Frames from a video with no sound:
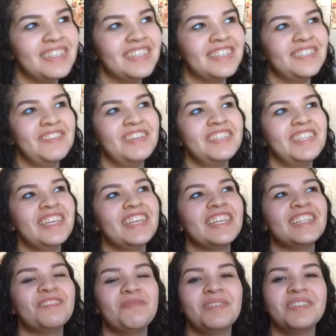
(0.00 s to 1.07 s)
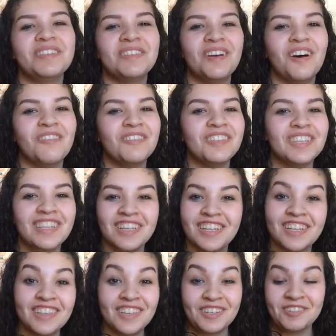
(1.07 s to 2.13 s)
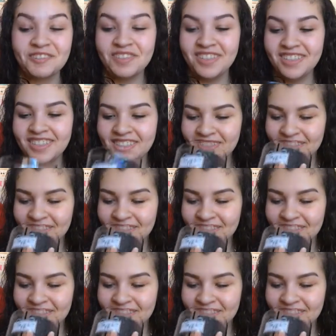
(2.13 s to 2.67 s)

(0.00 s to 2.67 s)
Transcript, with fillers: It smells like, it smells almost like cologne.